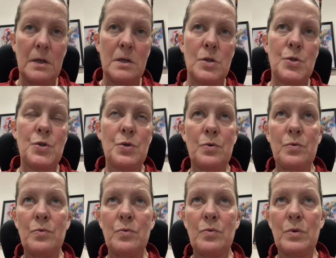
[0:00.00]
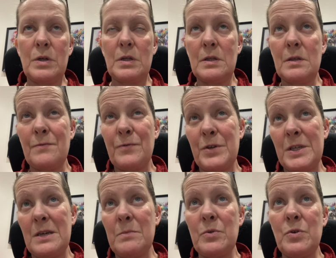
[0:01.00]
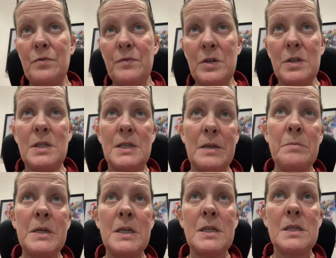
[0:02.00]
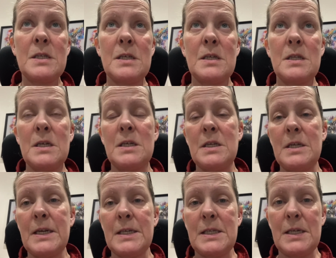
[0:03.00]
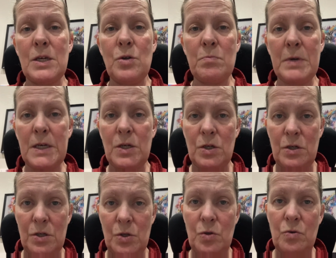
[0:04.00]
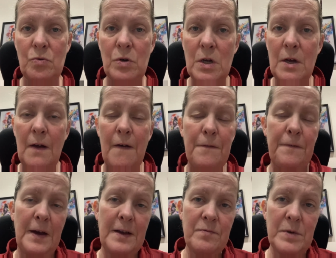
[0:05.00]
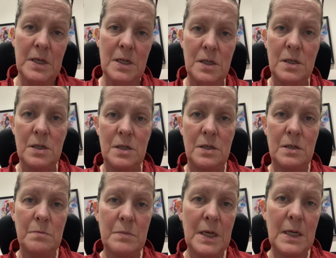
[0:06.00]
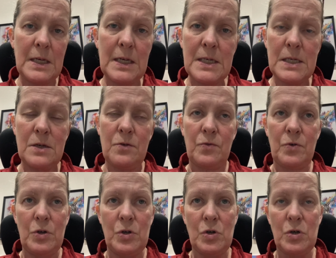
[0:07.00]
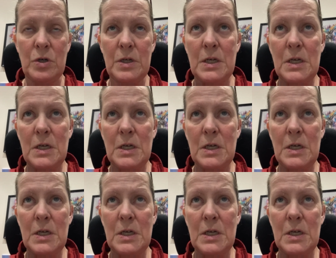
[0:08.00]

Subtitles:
So, for example, you've done 10 minutes, then the next day you might just do 5 minutes just to make it easier for your dog.